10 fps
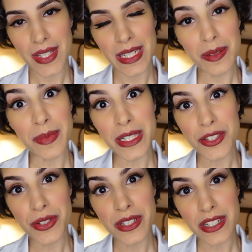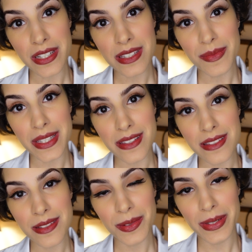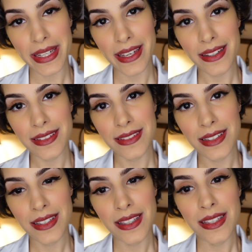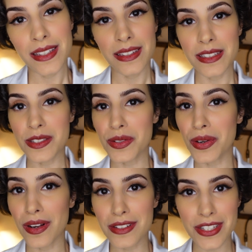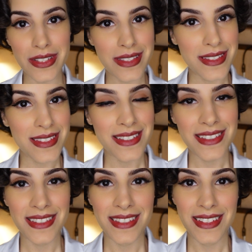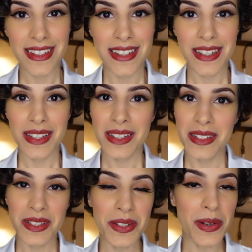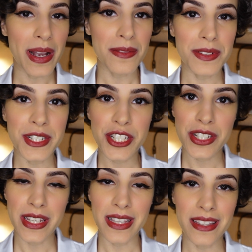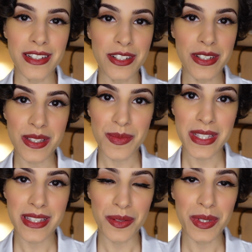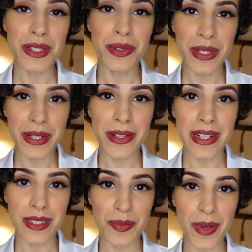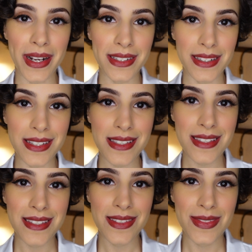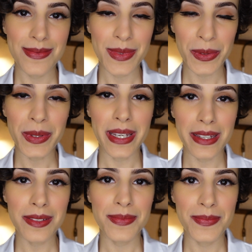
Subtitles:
any major adjustments, okay? These are all just your average daily adjustments that we do here at the practice, okay?